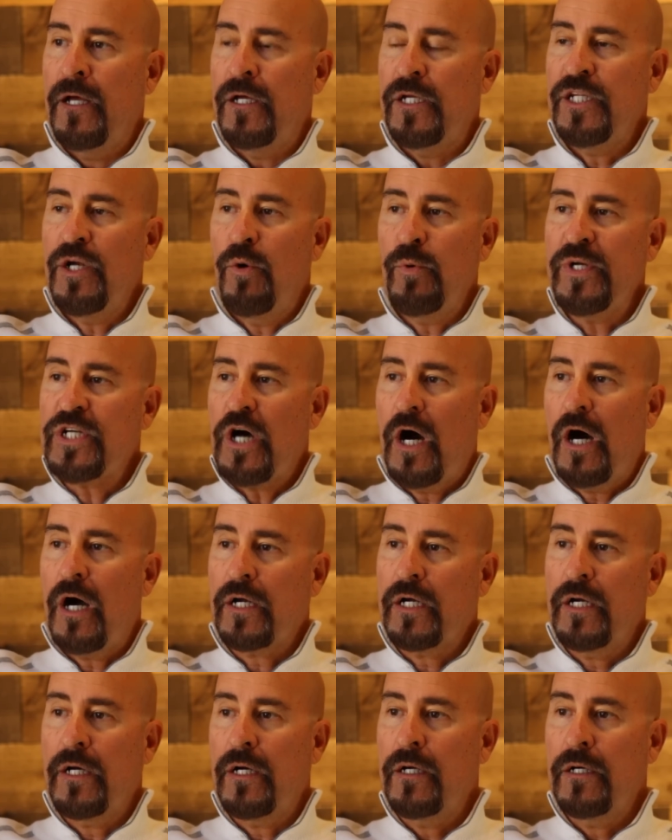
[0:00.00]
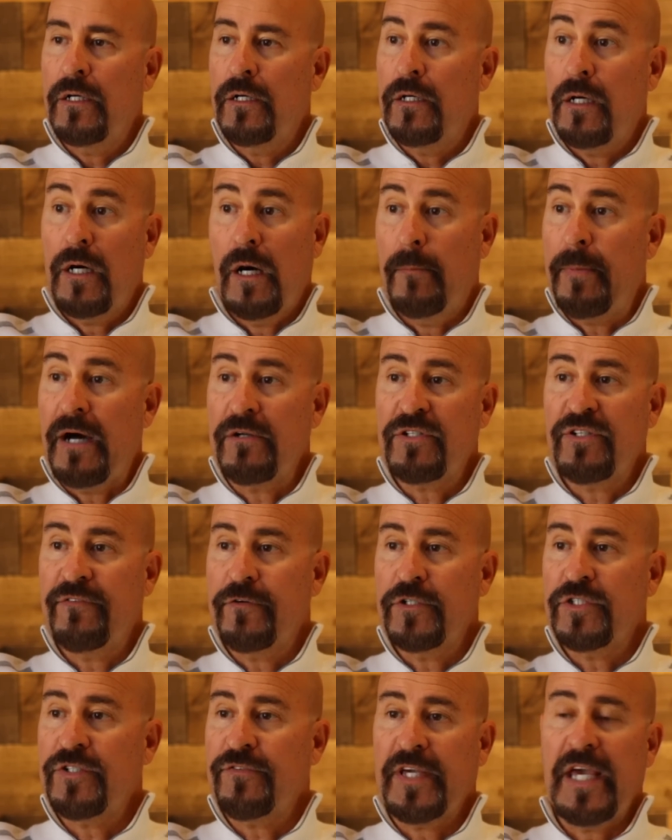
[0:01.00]
You know, we talk about
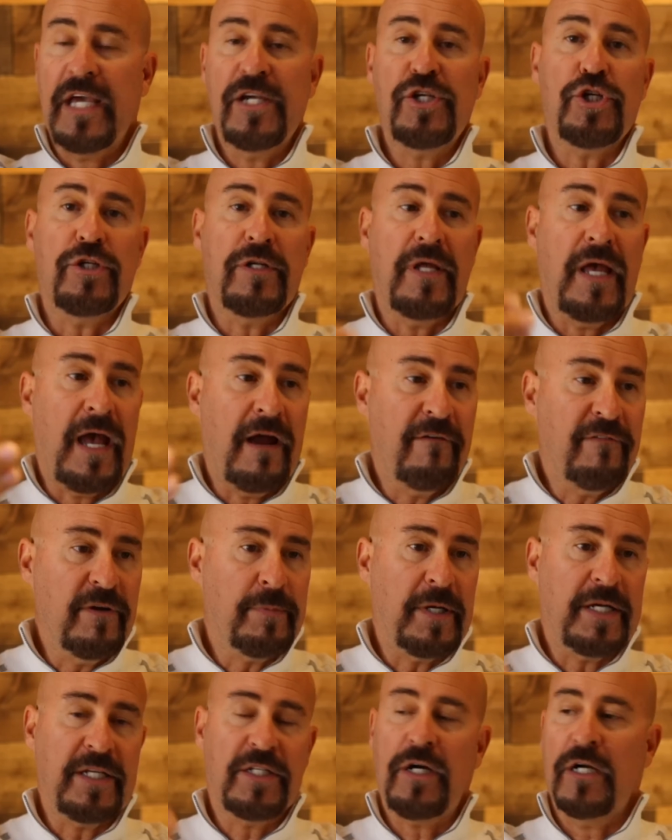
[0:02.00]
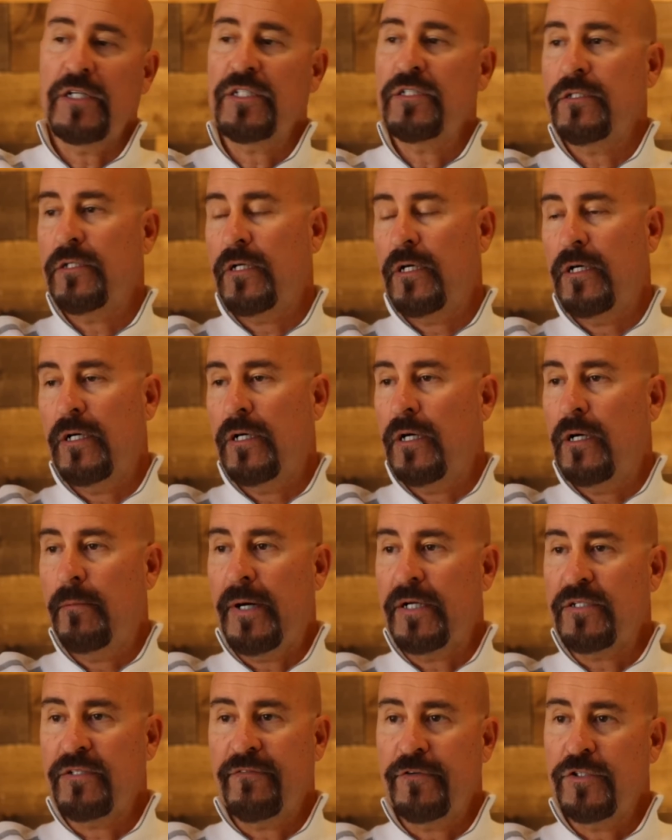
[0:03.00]
diversification. Everybody talks
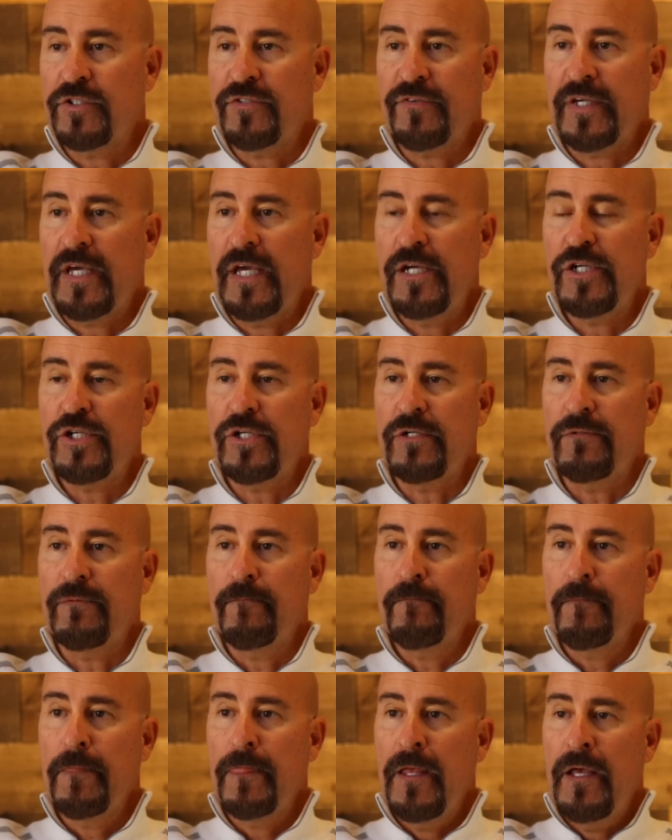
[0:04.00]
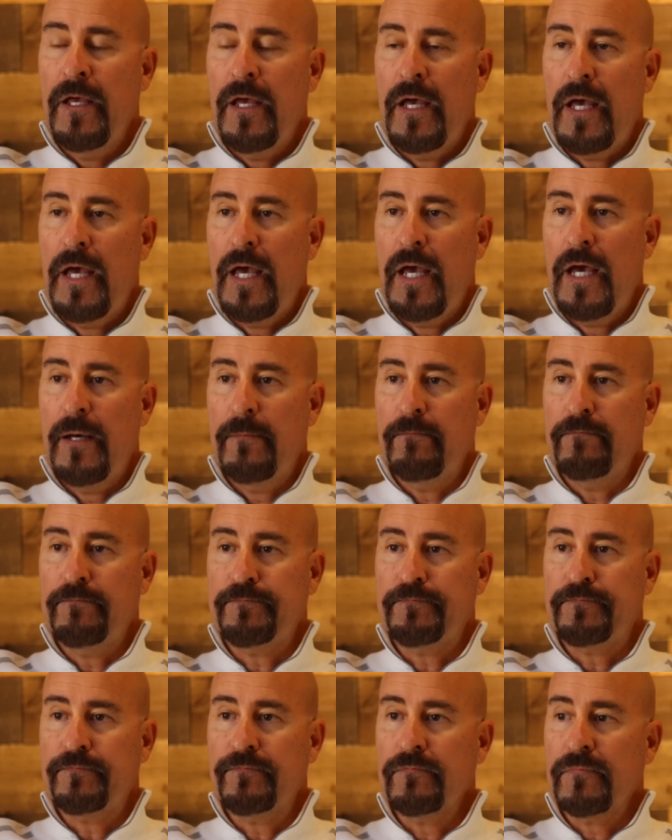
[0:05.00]
about diversification. And
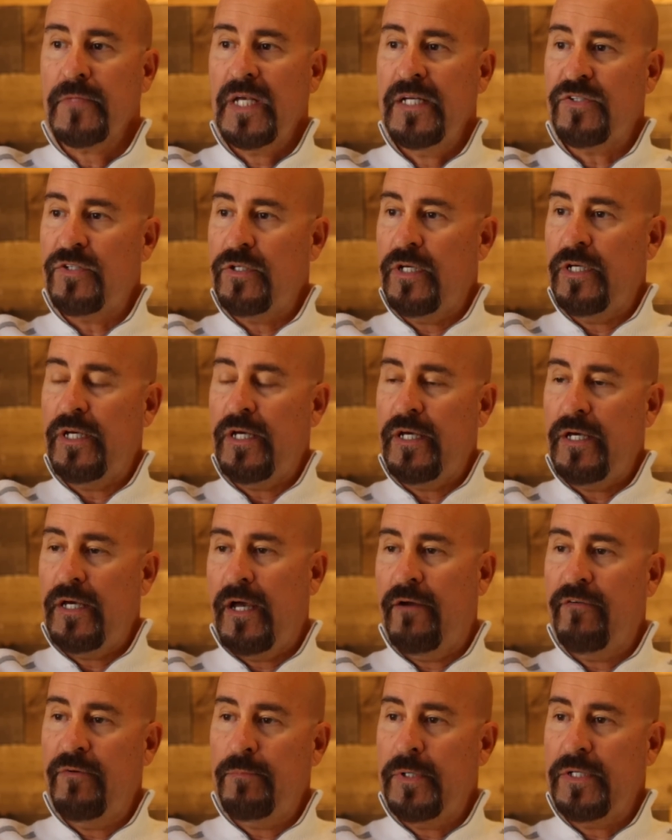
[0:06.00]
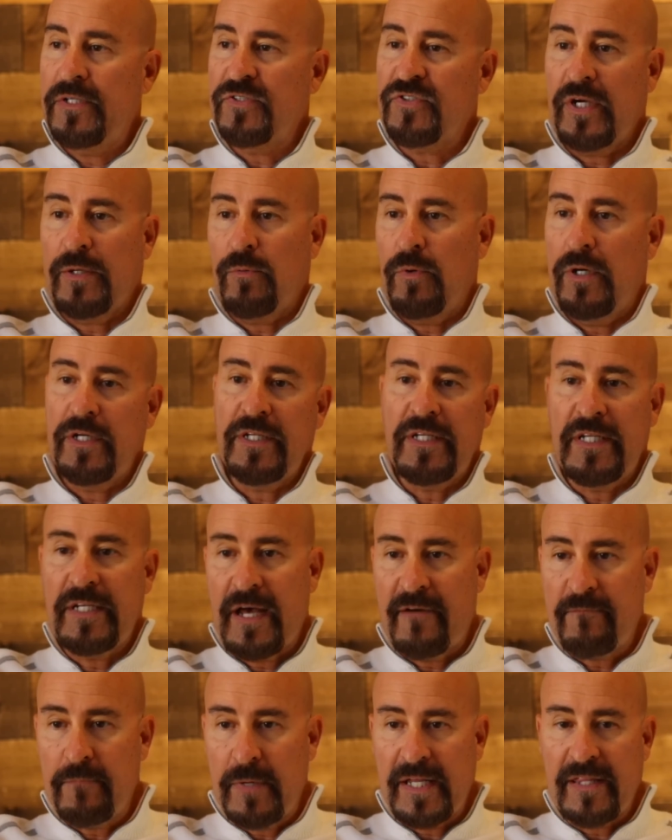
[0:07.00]
everybody's like, well, you need to
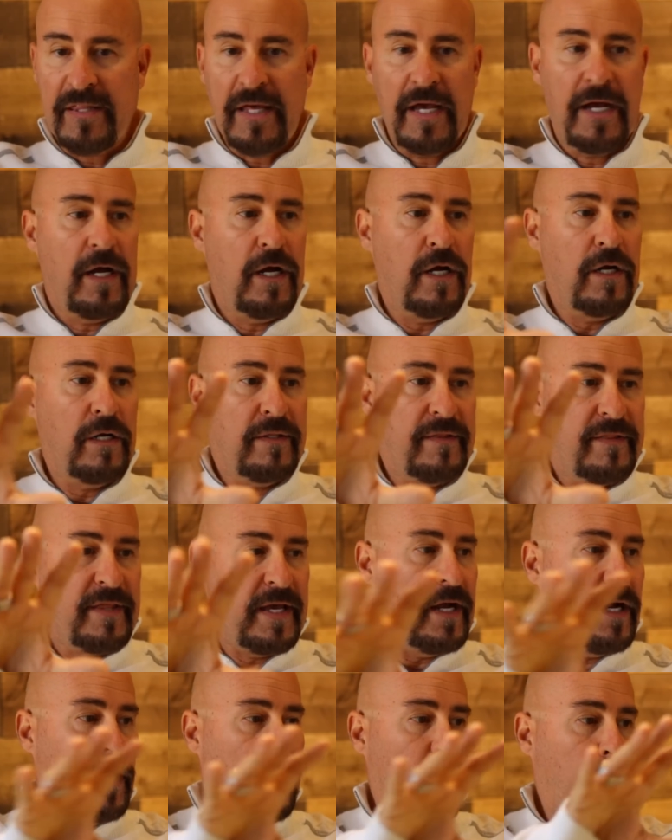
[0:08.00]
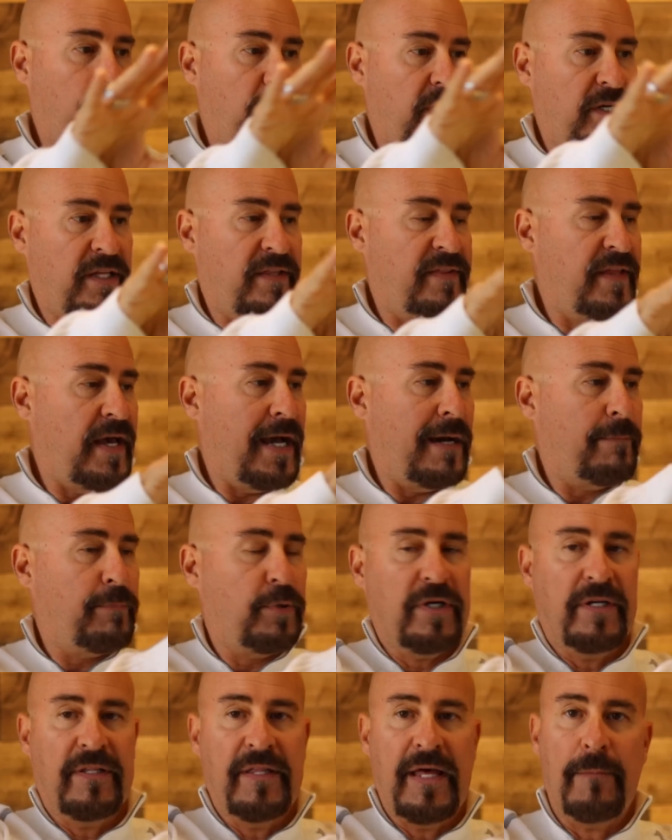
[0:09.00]
have money there, put it in that,
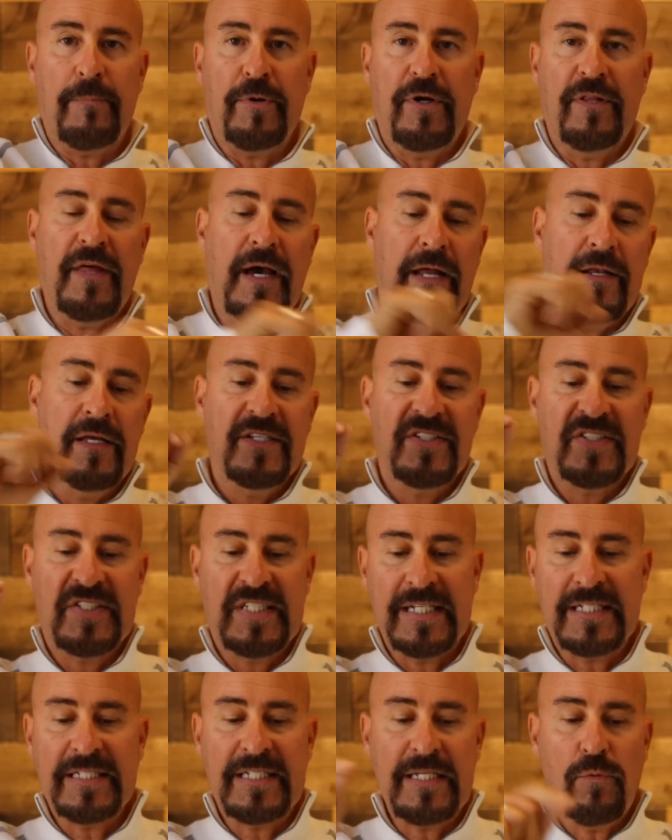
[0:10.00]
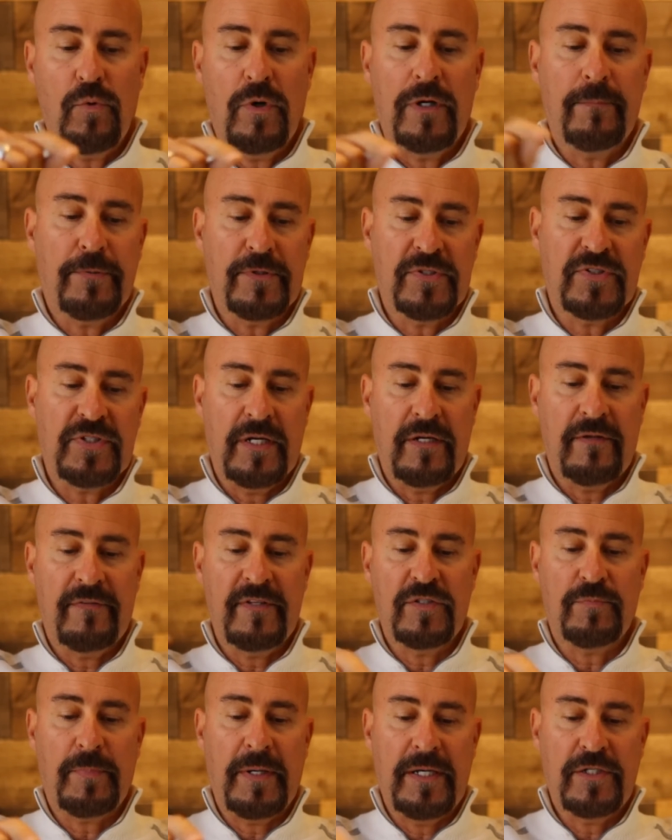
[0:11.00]
put it in that, put it in that. 61% of
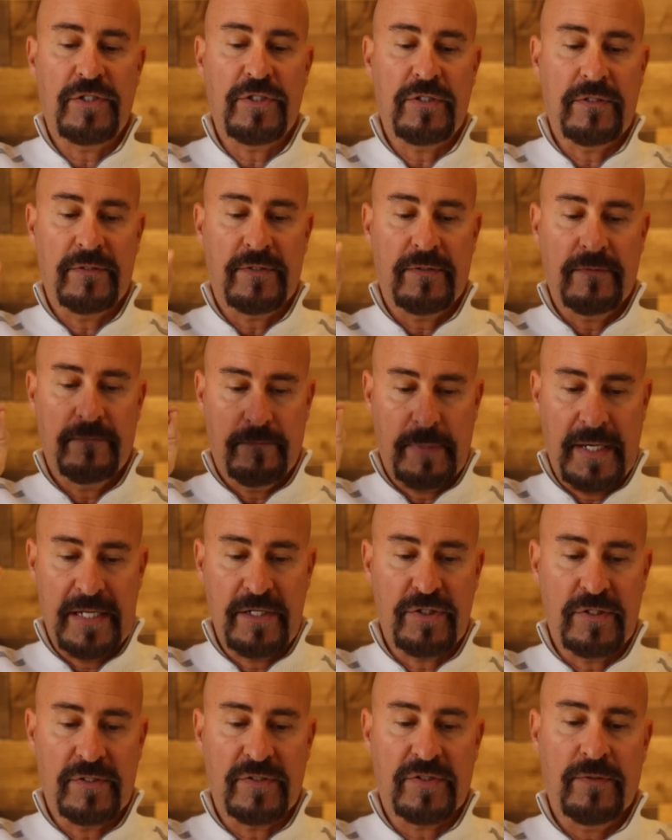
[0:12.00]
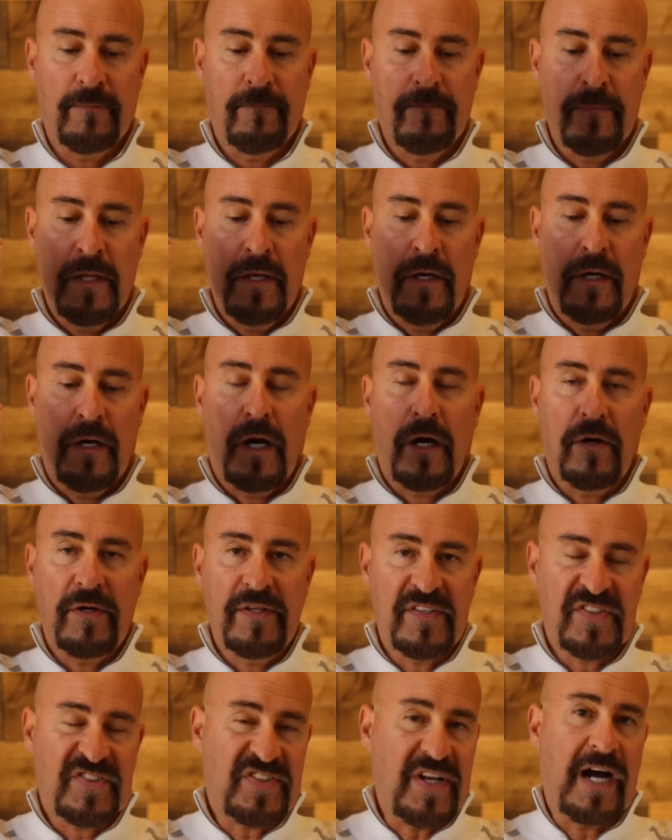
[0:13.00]
these pensions are in
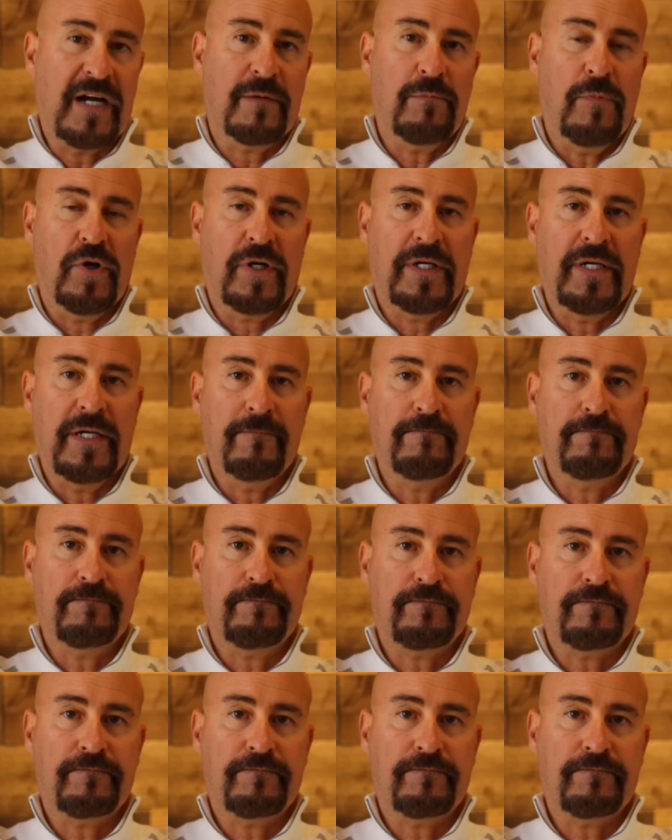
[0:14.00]
the stock market.